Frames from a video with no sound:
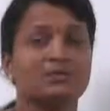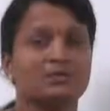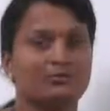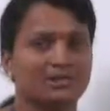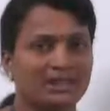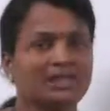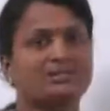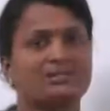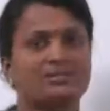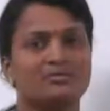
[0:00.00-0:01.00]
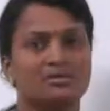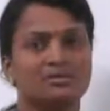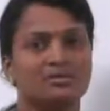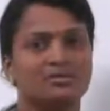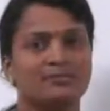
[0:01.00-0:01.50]
So for that
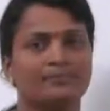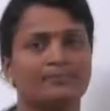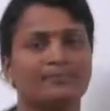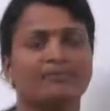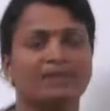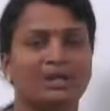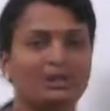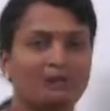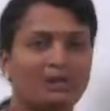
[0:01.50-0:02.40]
situation we need